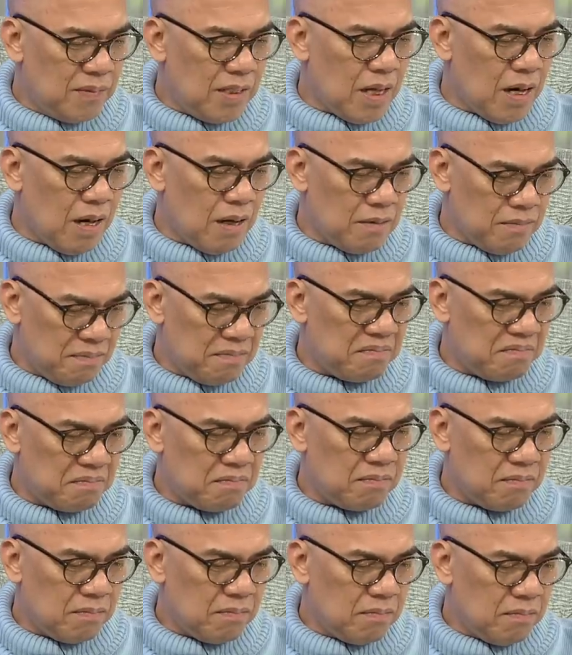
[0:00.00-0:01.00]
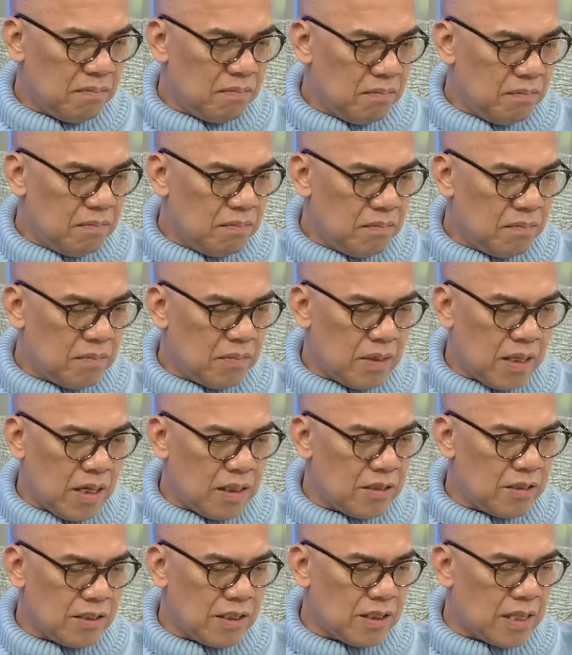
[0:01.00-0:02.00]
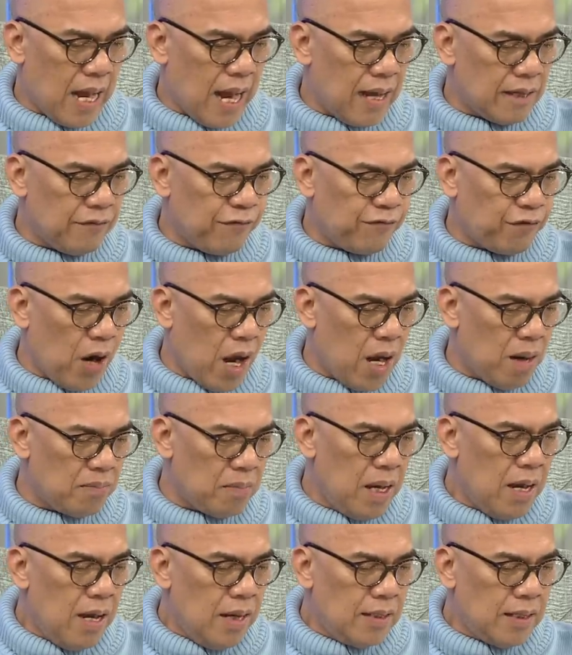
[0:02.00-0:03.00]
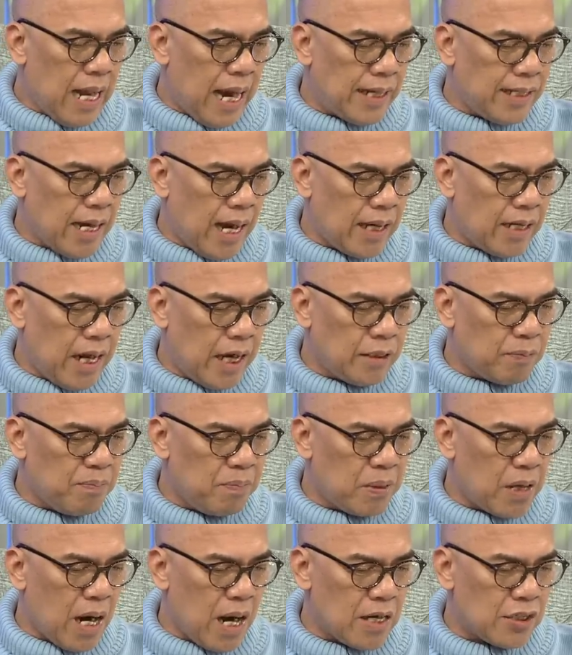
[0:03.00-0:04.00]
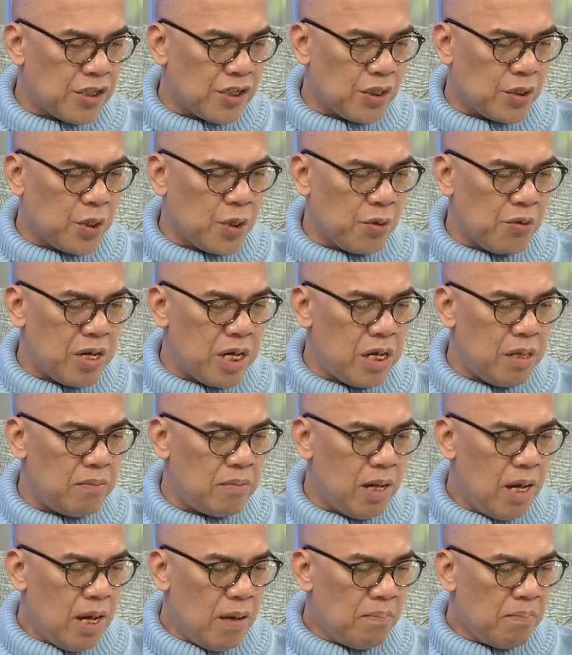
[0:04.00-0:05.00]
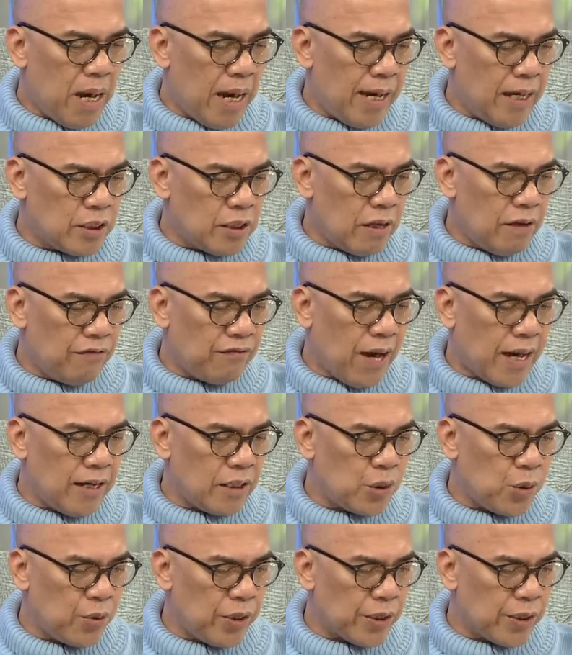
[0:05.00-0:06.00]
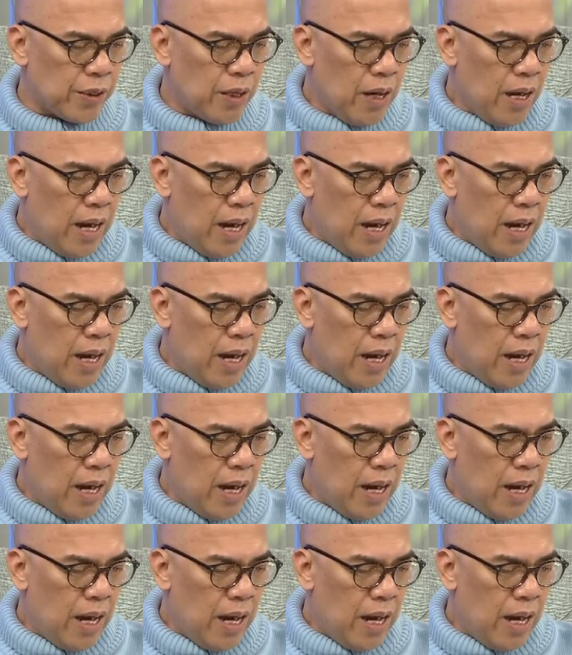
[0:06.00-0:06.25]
yeah. Okay lang. Understand. Ano From nine nine eight Brush Cream via, via Twitter.